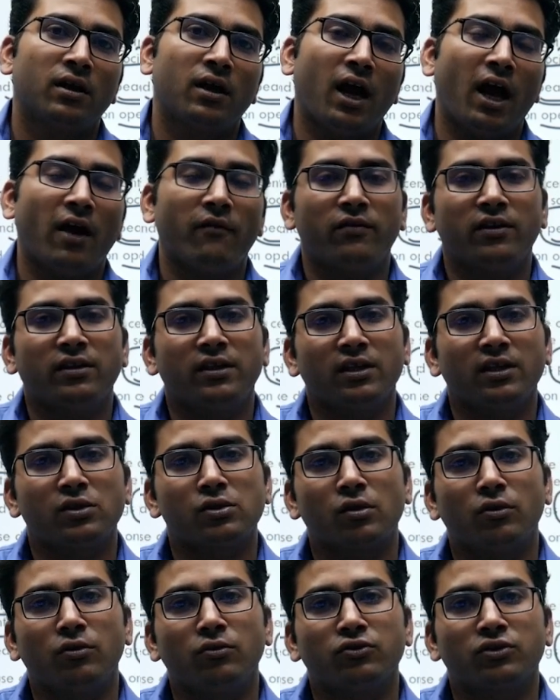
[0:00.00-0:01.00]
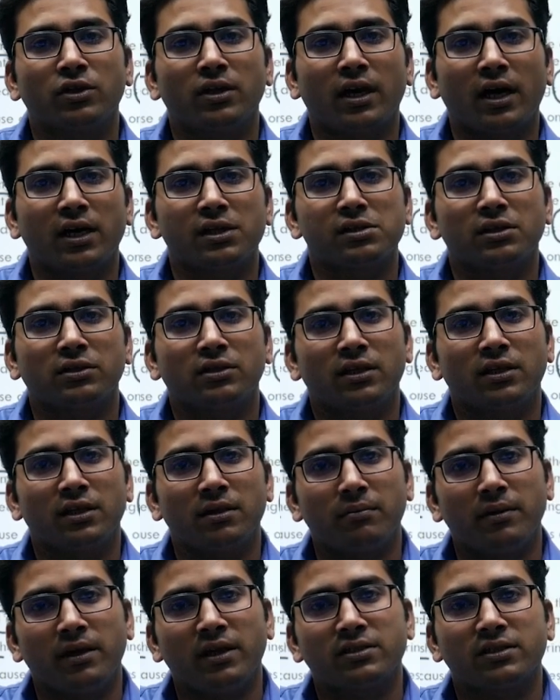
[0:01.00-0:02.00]
Everything solution lies in the
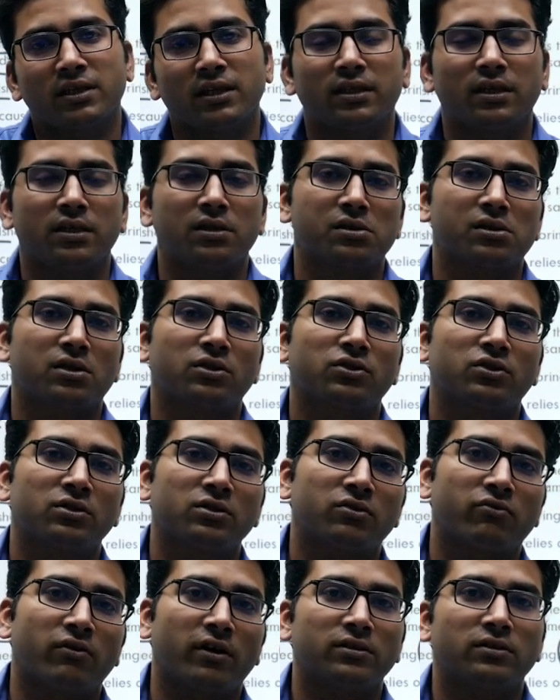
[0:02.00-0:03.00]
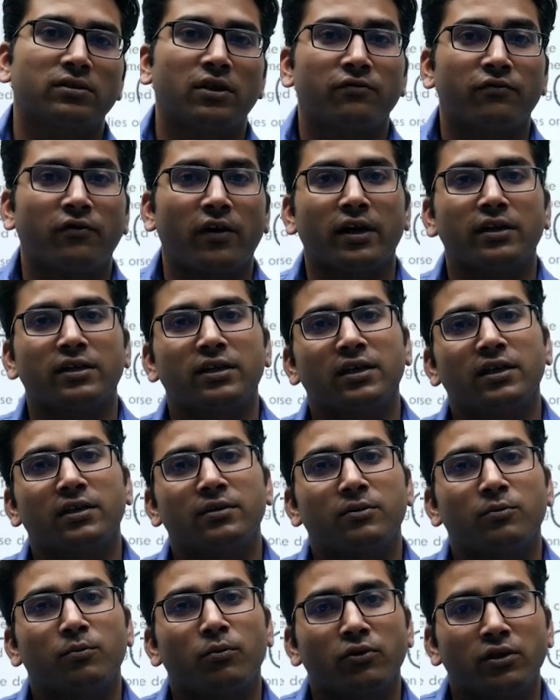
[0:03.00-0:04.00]
debates and the discussions rather than fighting and
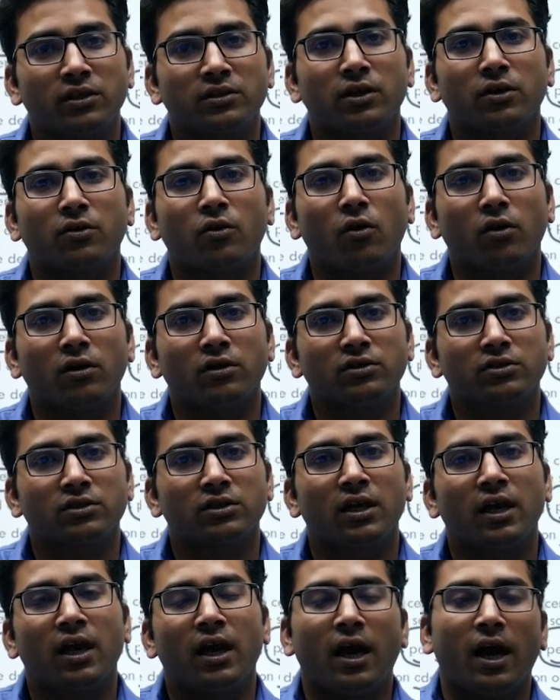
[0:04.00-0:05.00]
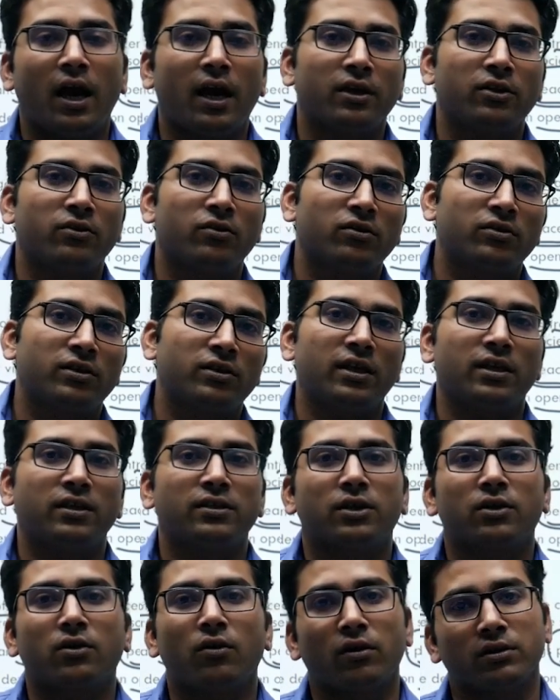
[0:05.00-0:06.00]
putting the callers and you know taking the
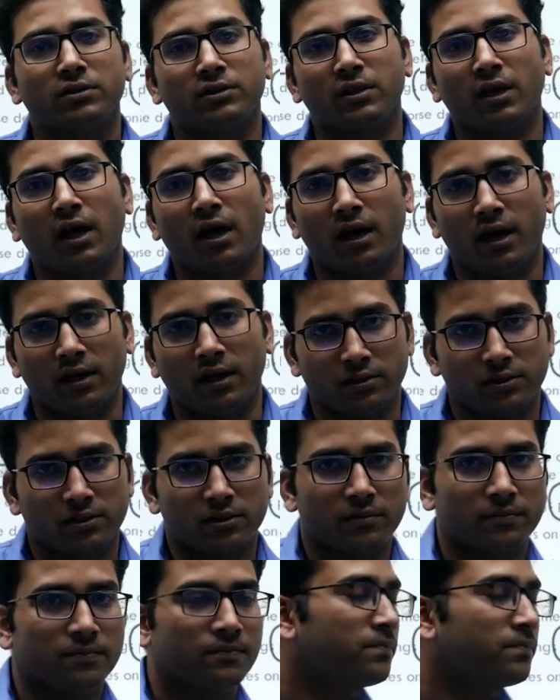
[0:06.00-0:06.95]
callers in our hands.